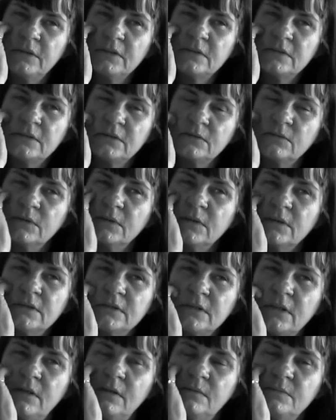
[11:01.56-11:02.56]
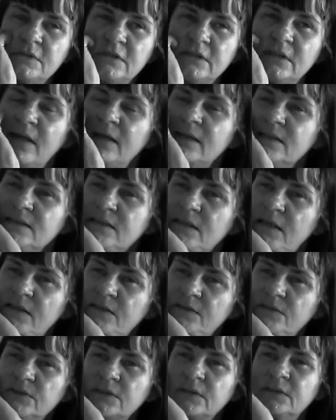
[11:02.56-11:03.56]
it's the Cricketers Arms in
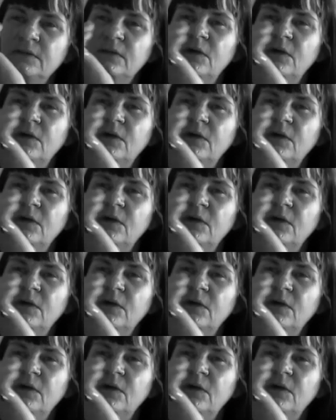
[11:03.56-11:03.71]
Alexandria